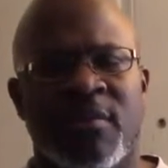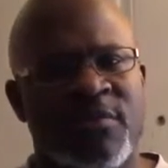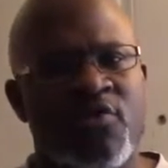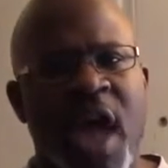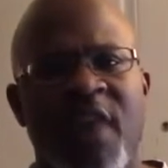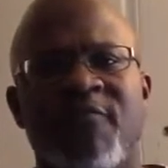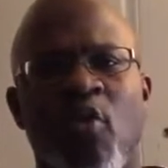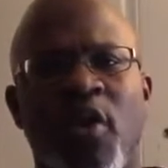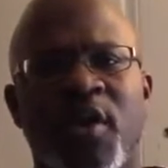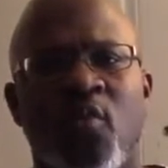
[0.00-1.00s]
You have
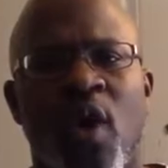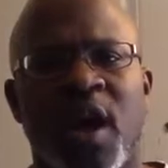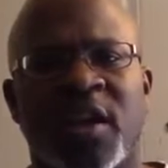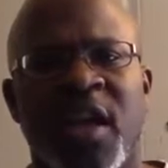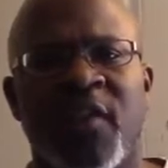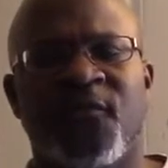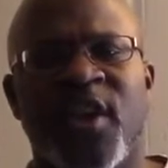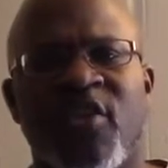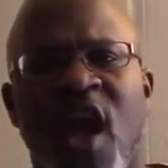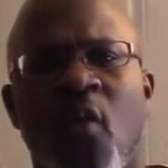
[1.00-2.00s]
more than one.
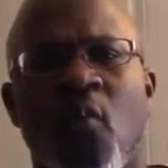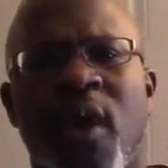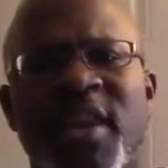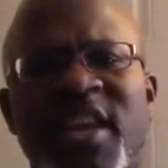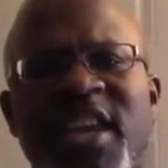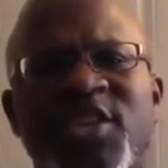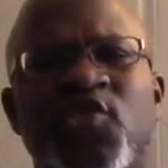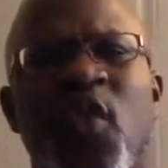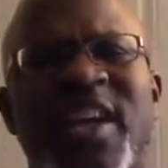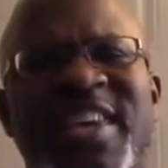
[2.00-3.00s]
Figure out what it is
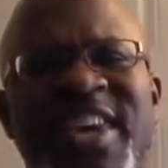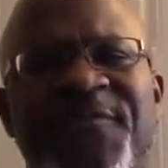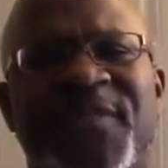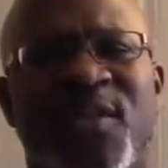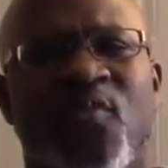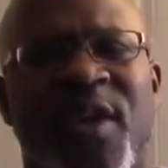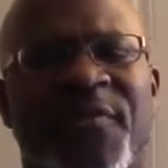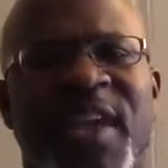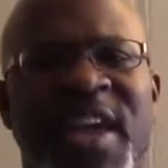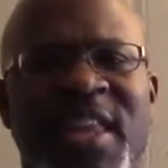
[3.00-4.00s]
you are gifted
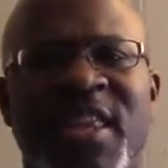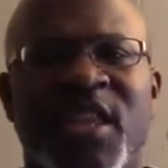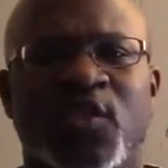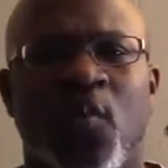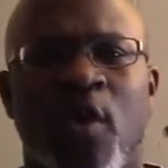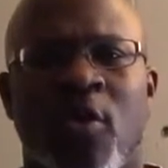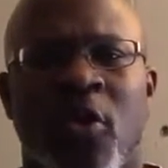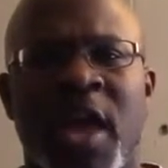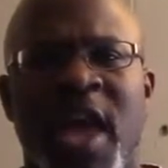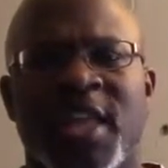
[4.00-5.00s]
with in this
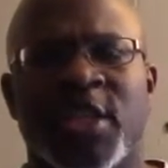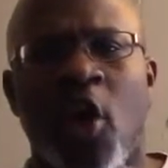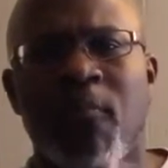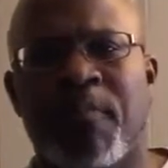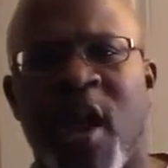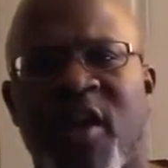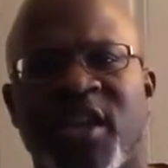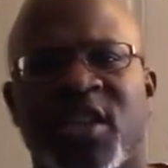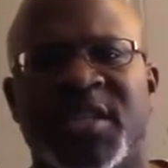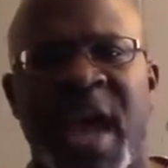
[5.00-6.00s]
world. And don't bury
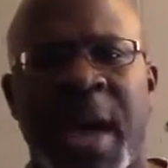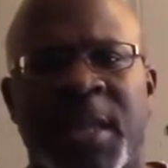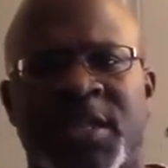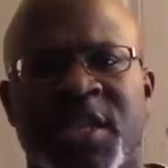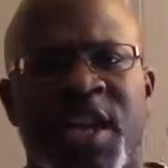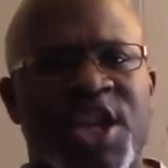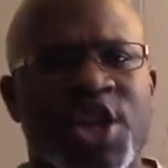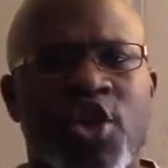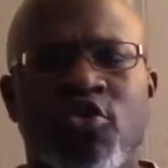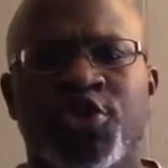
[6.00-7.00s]
your talents.
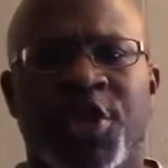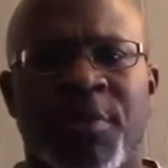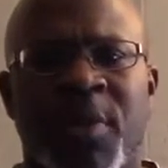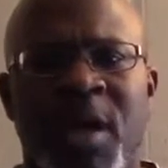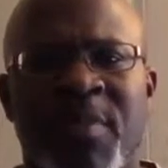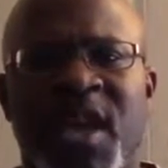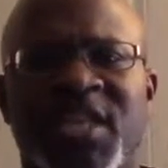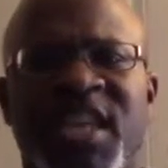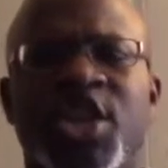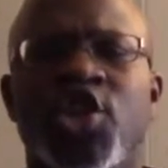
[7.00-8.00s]
Use them.
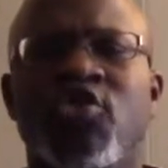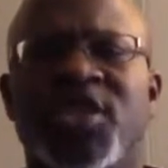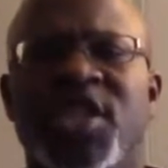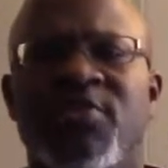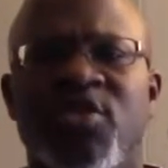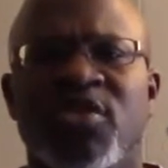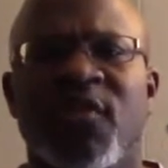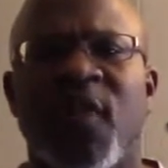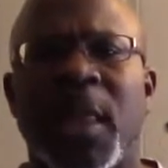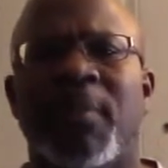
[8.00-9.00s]
Because in using them, you'll
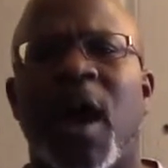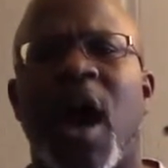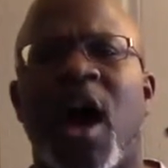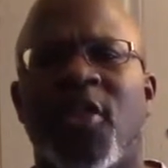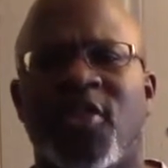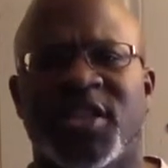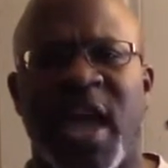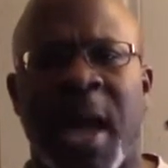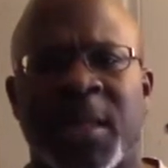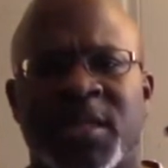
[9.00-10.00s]
develop other
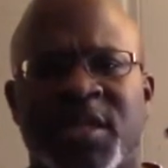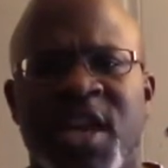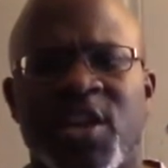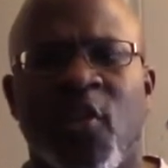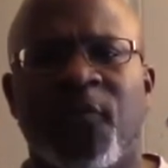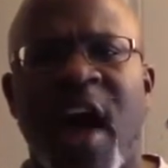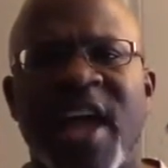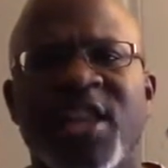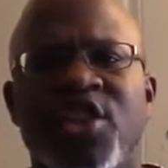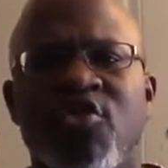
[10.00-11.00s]
talents. You'll
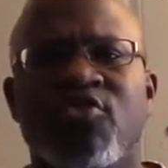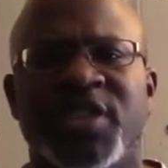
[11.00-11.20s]
find new